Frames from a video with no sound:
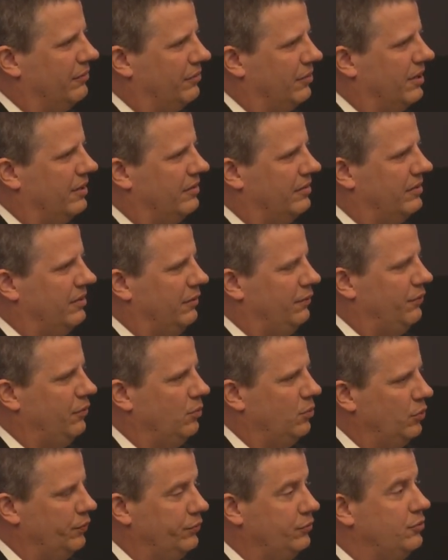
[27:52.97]
Because if you
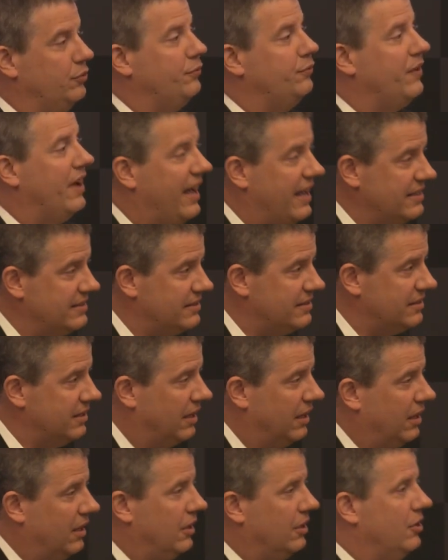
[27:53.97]
move too fast,
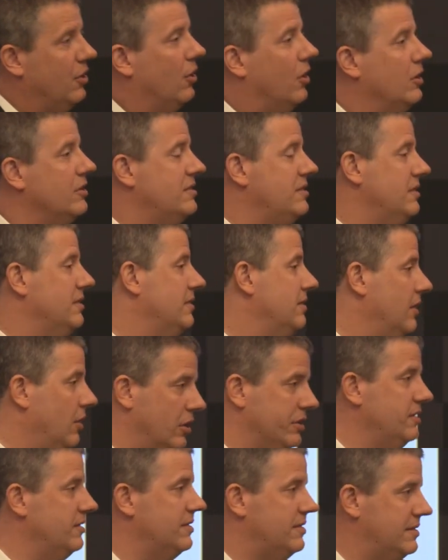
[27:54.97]
the
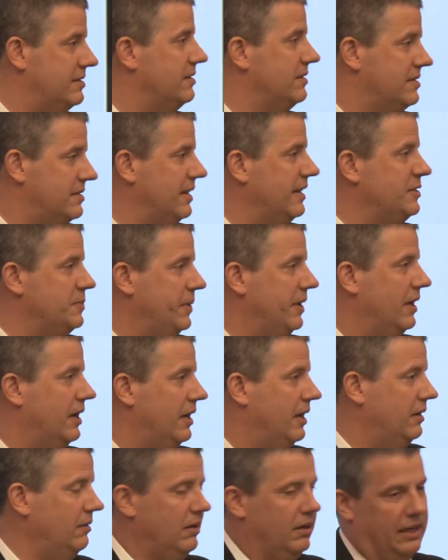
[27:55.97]
audience stays
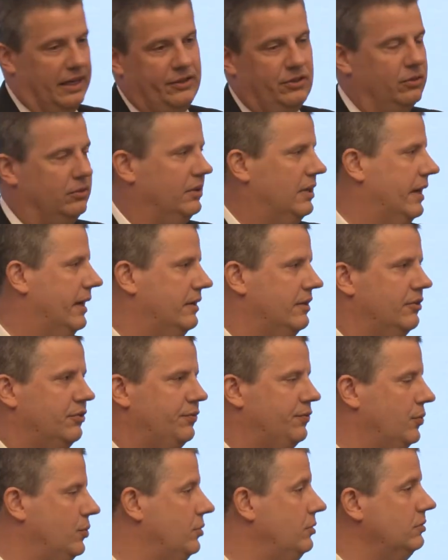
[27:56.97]
behind. Oh, I don't like this
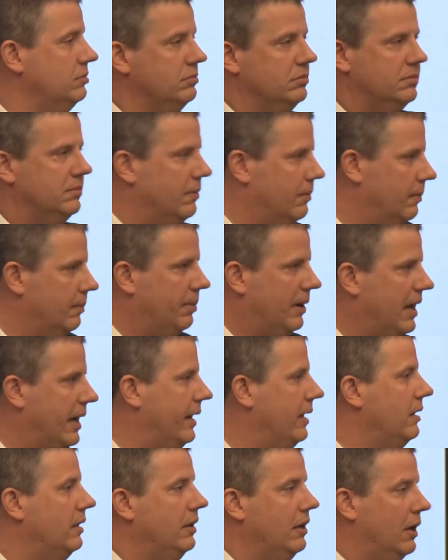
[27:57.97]
food. Bye.
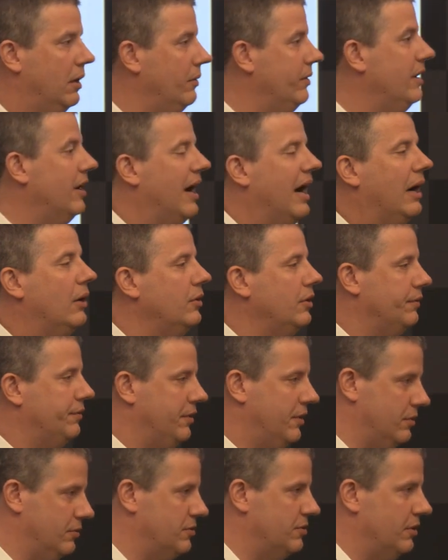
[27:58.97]
You're out of the
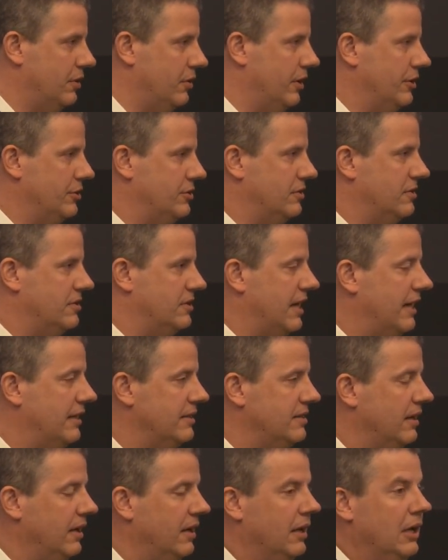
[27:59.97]
consideration set.
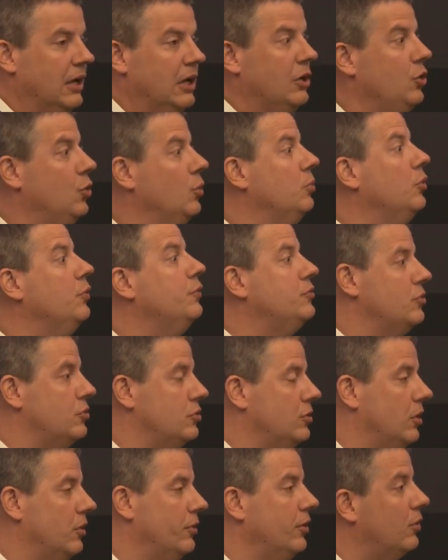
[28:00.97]
You move too
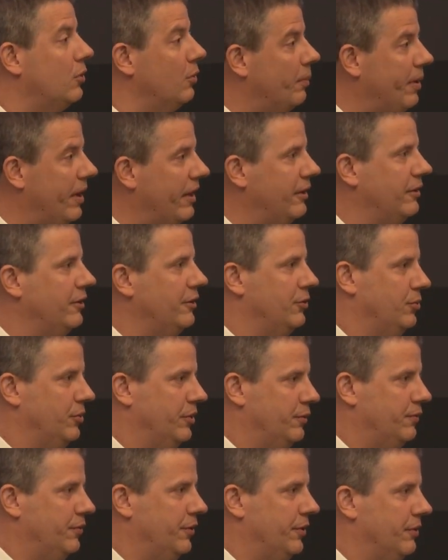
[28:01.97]
slow, your competitor do
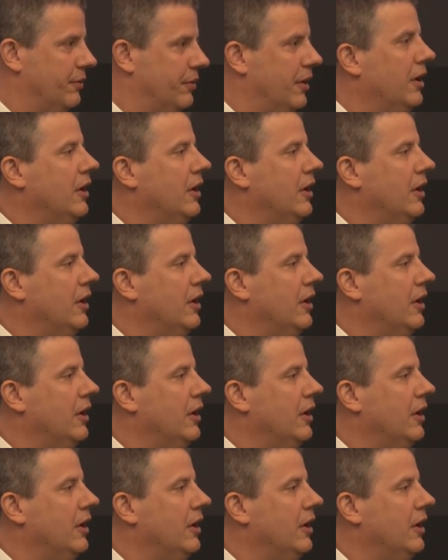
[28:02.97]
it for you.